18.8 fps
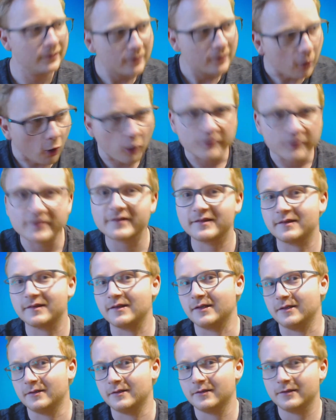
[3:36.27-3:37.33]

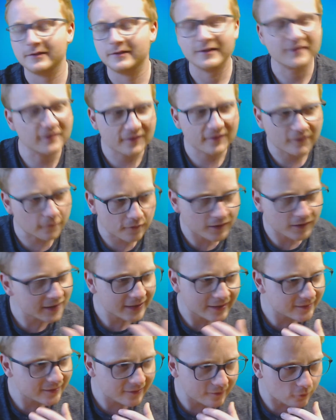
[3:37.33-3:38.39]
honestly, this is the thing
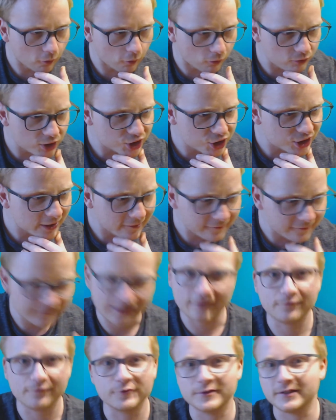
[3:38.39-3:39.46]
that the original
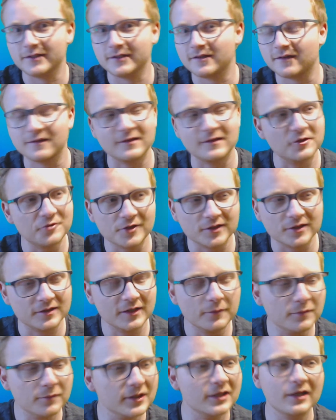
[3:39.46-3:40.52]
never did, the
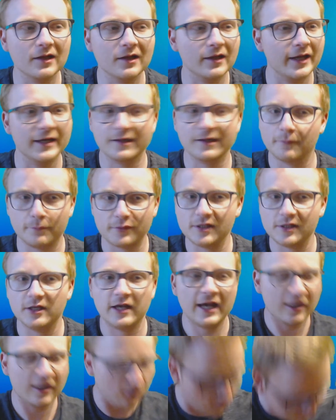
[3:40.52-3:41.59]
stereotypical like
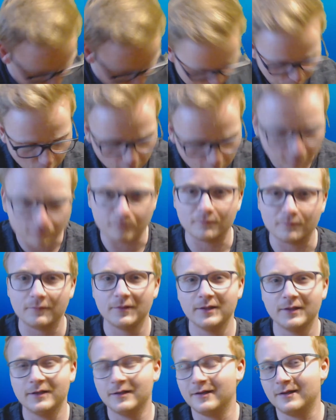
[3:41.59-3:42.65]
piano boom
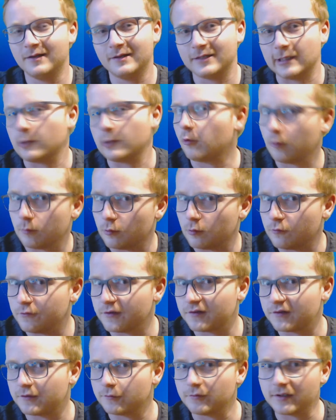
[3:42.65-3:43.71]
that all movies
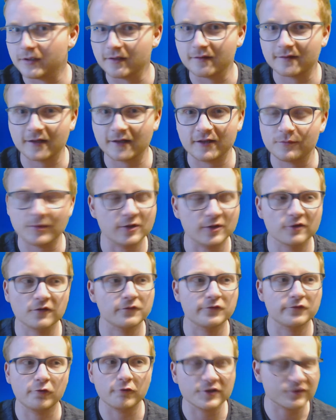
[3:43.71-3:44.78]
do these days. Because of
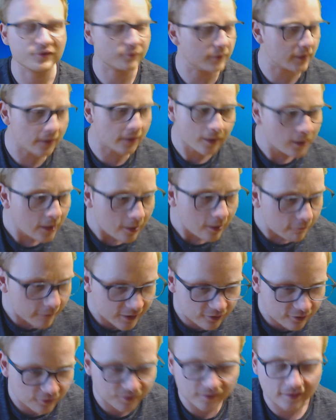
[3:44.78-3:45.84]
course, when
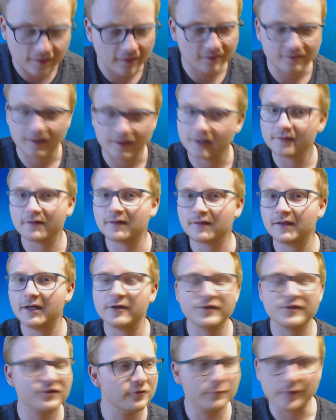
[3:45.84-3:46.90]
your son
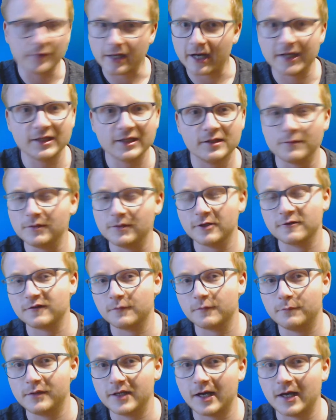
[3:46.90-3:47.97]
scares you, behind him there's a
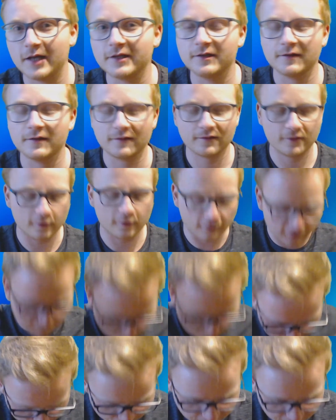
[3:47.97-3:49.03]
pianist going
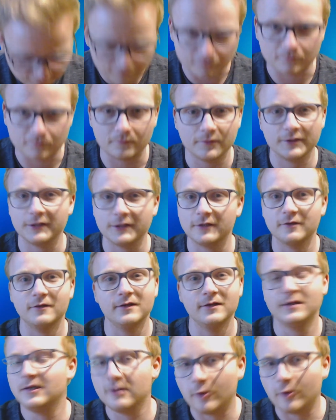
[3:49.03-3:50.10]
boom, you know,
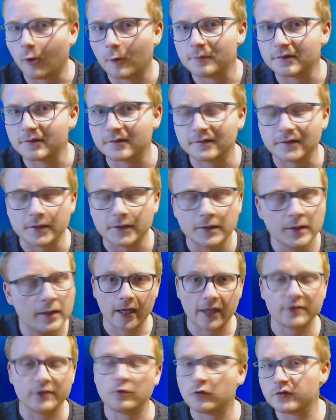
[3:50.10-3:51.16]
obviously.
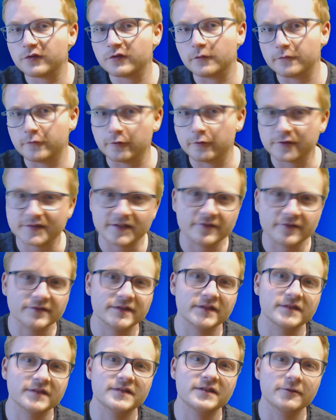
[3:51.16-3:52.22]
And also of course there's
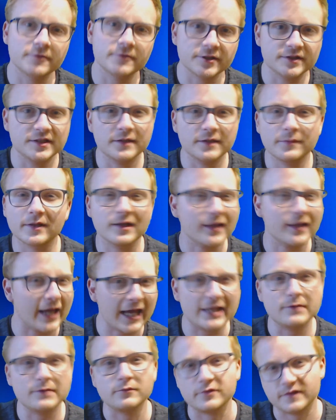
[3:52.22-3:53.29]
this stereotypical
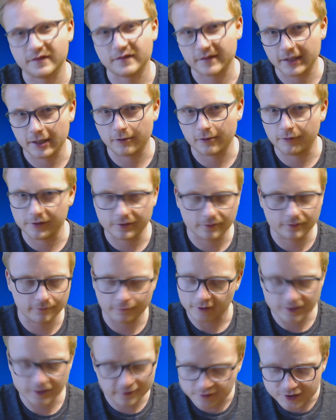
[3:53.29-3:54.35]
animal scare where
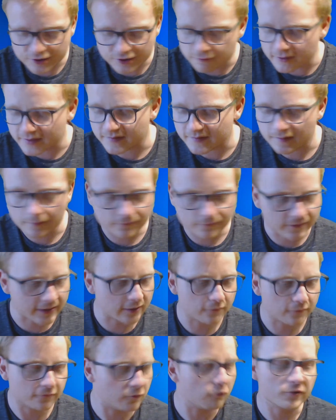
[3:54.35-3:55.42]
they're doing something, and
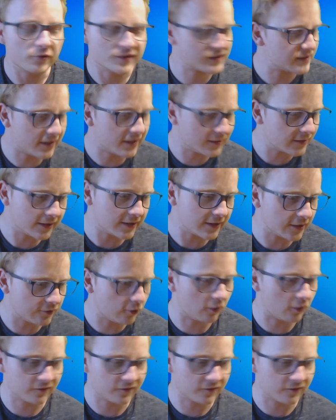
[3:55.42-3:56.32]
of course suddenly the dog's